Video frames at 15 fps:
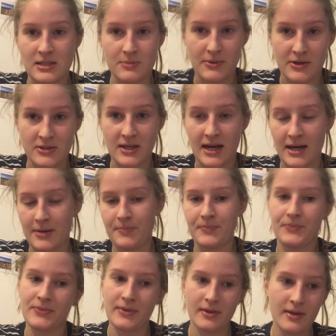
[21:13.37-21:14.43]
Yeah,
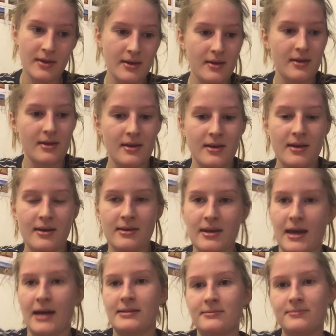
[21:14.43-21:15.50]
I want to try some new
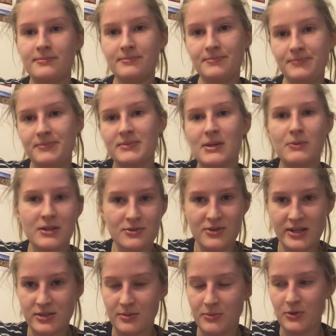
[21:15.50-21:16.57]
things, but
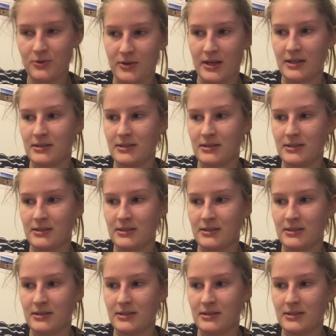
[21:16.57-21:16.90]
yeah.